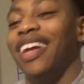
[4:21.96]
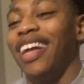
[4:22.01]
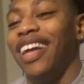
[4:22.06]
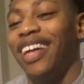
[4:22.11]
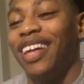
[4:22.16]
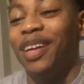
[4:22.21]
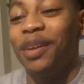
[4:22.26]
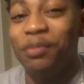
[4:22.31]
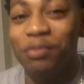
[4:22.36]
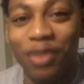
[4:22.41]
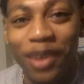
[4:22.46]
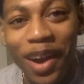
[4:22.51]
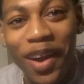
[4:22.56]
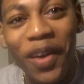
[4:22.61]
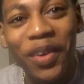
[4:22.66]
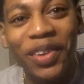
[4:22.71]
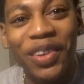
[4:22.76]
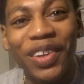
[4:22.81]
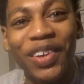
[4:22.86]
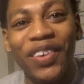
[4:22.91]
and Bro,
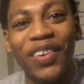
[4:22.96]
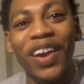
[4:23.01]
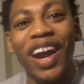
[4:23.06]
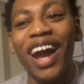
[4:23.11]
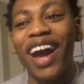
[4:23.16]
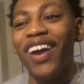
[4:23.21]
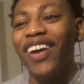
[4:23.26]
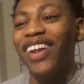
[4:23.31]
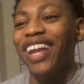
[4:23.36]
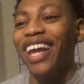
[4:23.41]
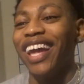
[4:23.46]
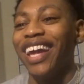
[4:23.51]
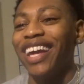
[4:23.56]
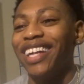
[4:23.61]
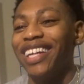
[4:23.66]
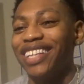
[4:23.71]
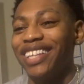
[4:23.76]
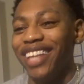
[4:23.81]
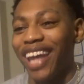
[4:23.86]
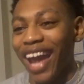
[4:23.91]
on the ground
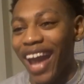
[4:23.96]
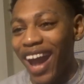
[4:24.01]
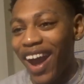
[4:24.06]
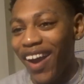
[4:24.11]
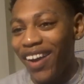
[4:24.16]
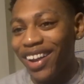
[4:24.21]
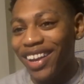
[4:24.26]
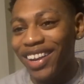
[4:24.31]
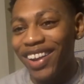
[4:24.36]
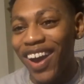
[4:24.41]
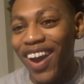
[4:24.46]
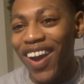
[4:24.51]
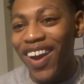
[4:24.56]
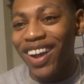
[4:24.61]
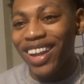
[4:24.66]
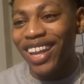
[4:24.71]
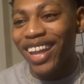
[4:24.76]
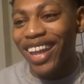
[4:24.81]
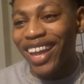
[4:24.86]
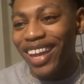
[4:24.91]
laying down and
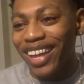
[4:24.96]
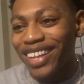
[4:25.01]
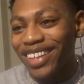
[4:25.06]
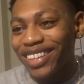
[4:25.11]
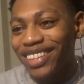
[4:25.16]
all that.